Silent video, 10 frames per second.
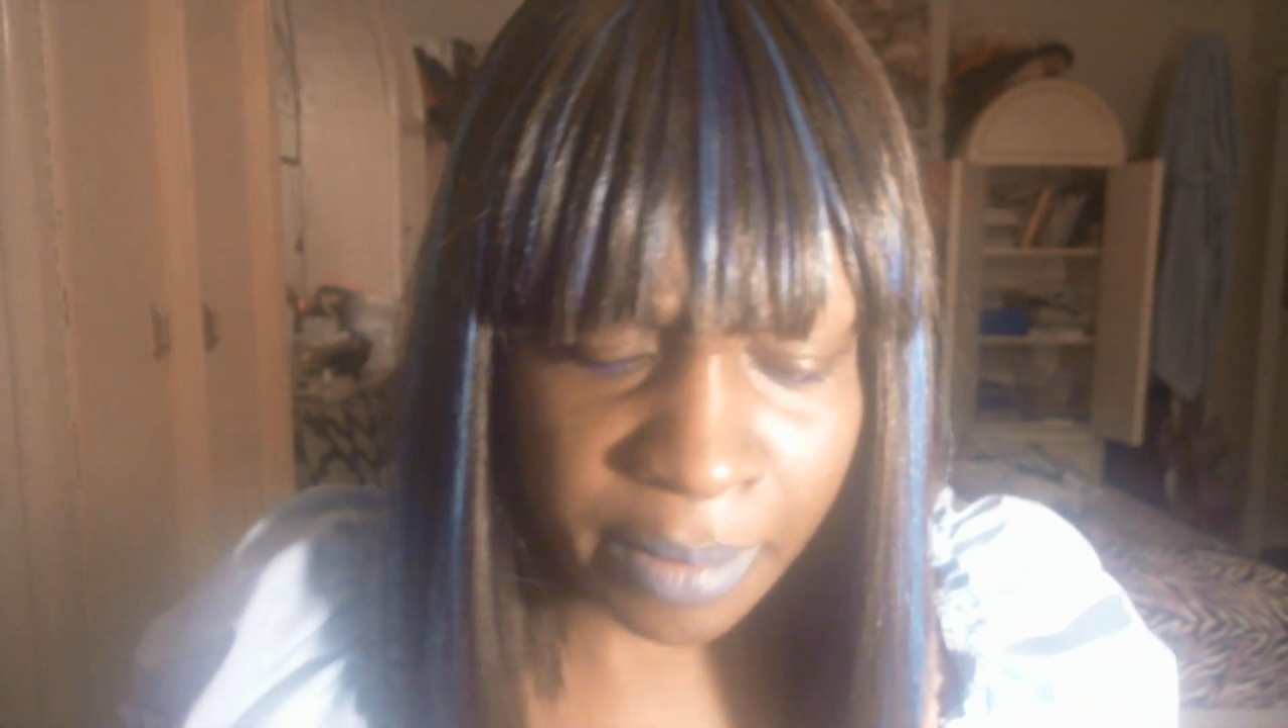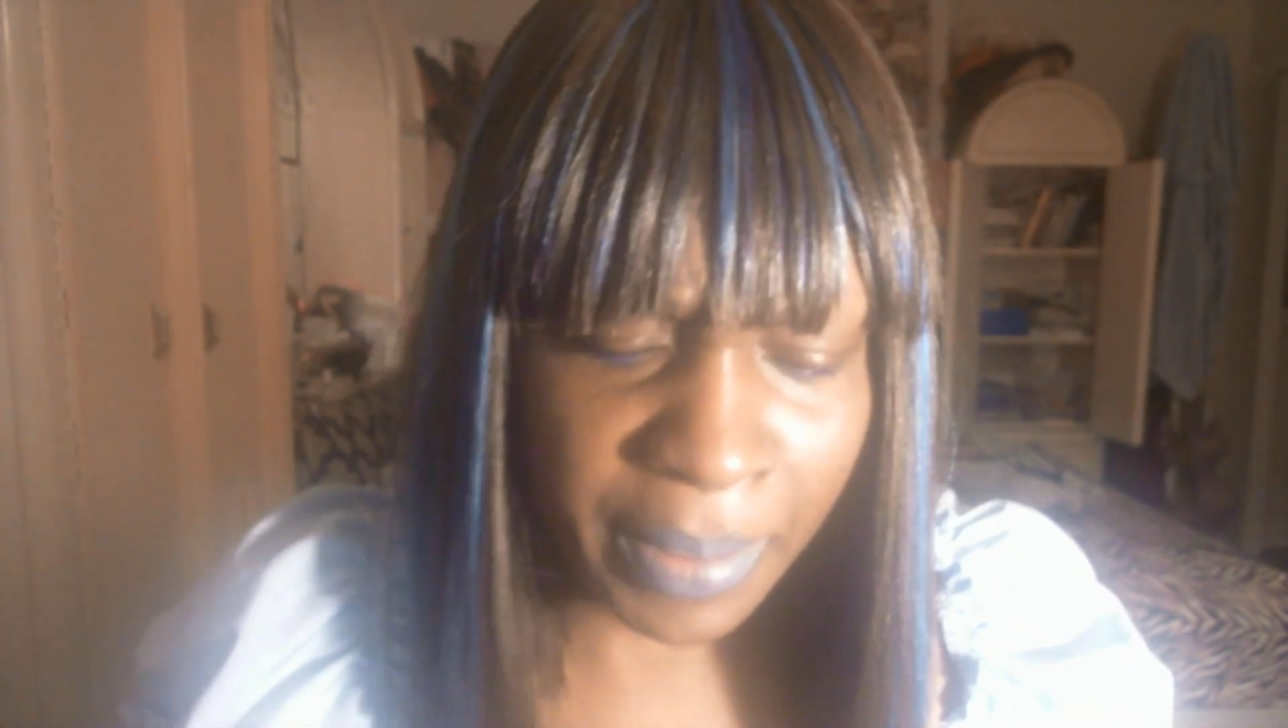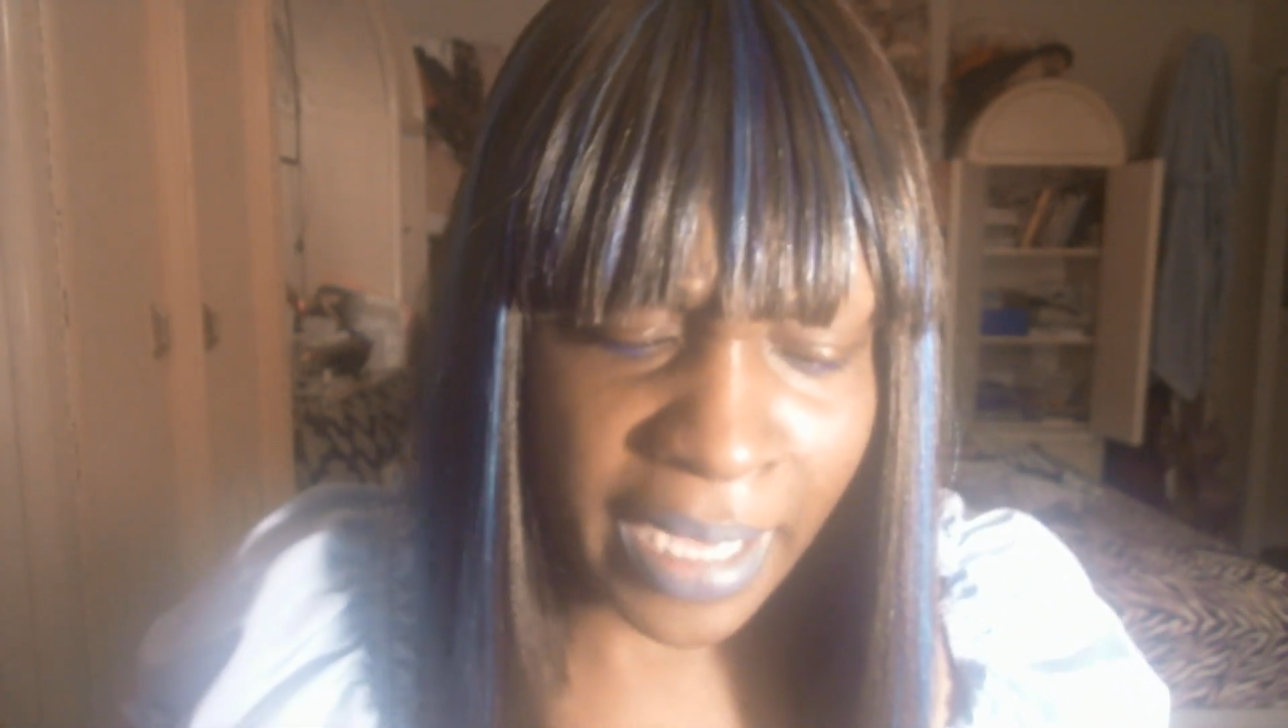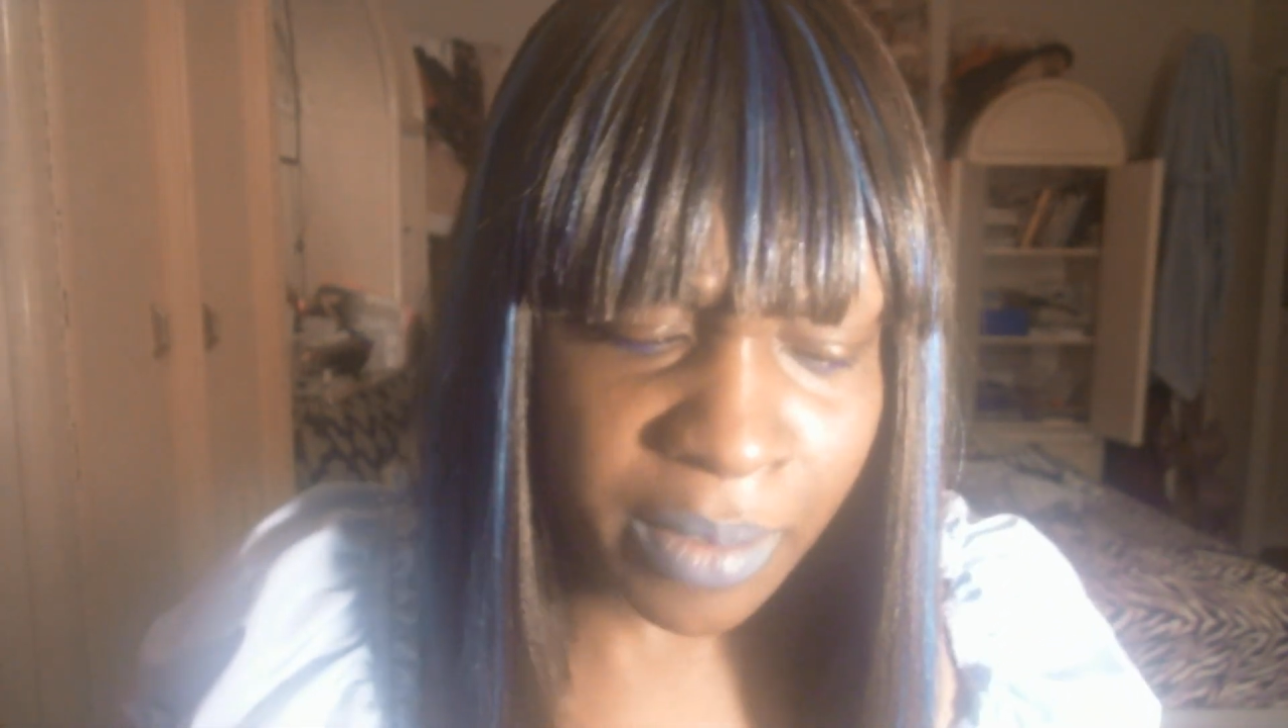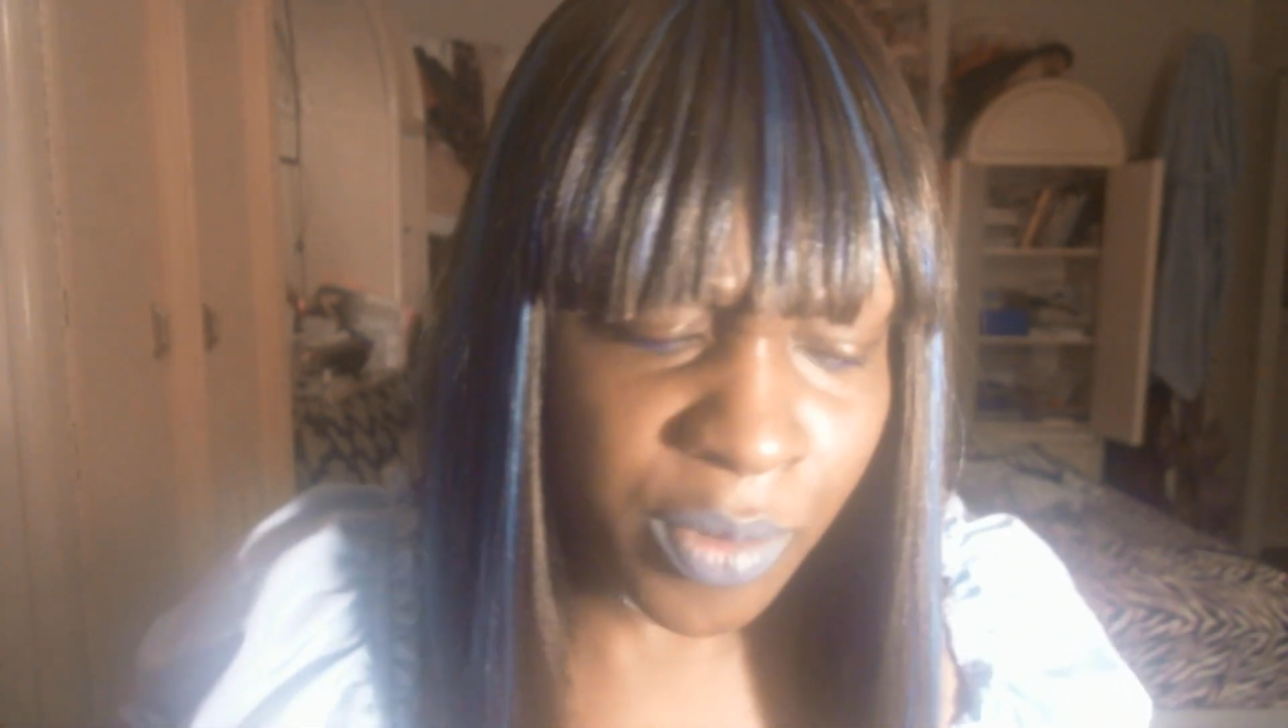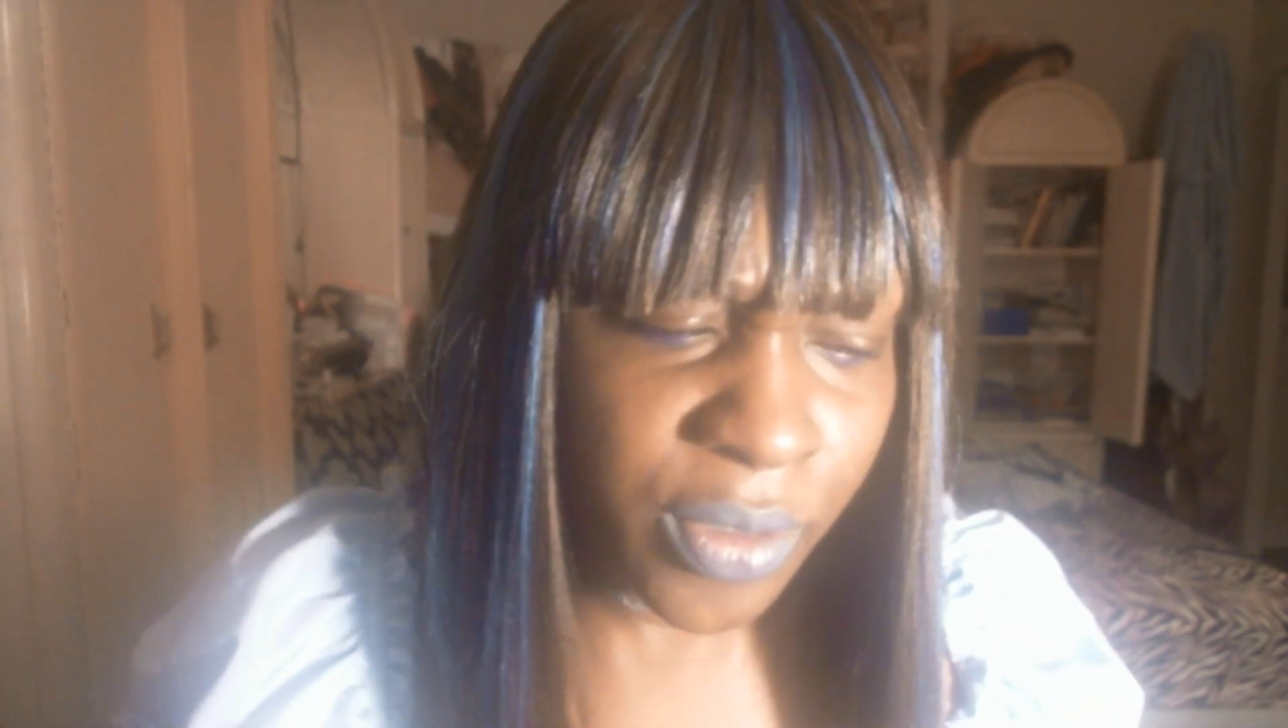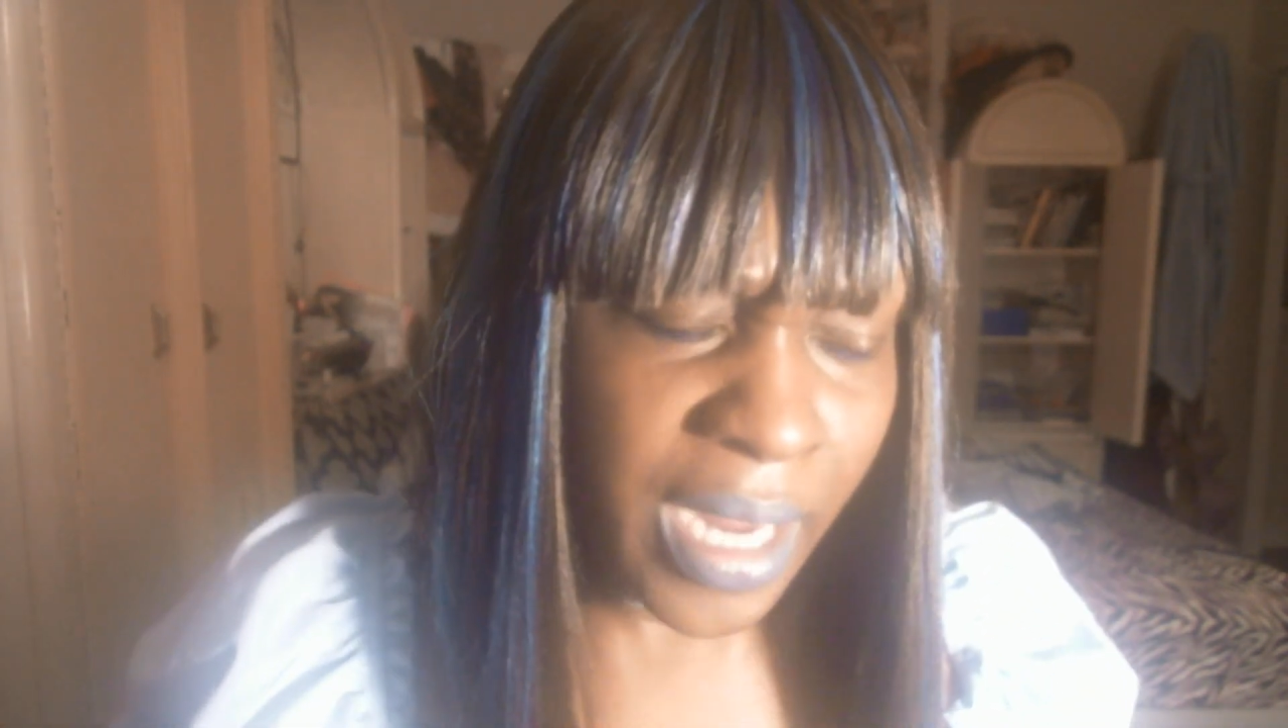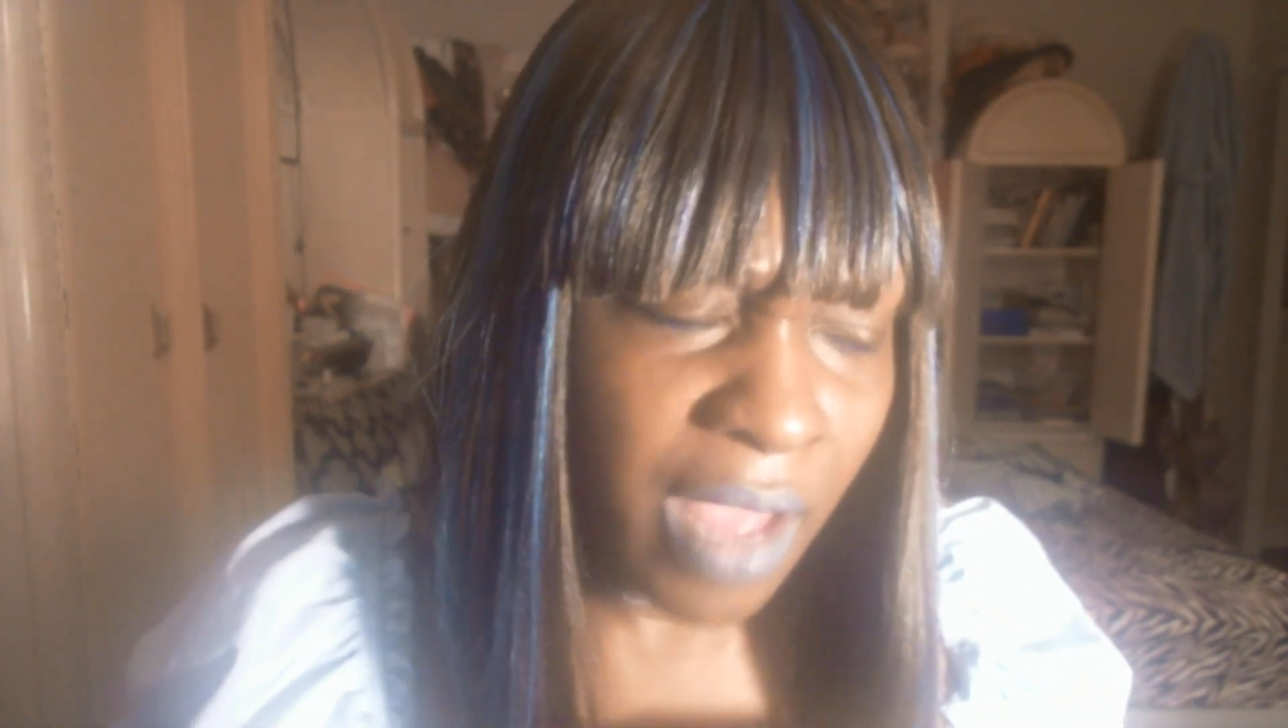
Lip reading: the black community,